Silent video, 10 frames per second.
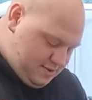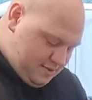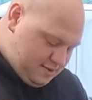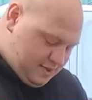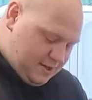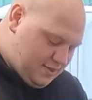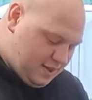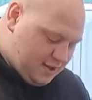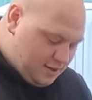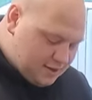He said, and
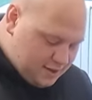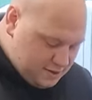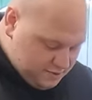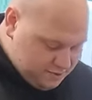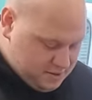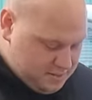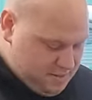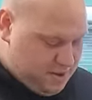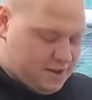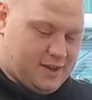they can't get hold of them in
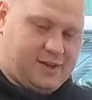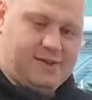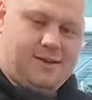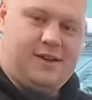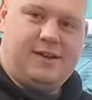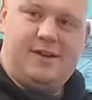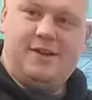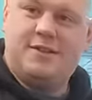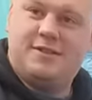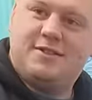America.
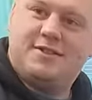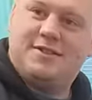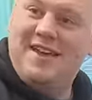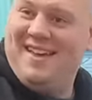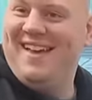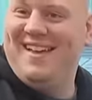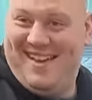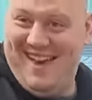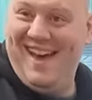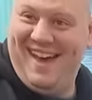Because I've got
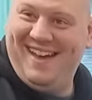all of them.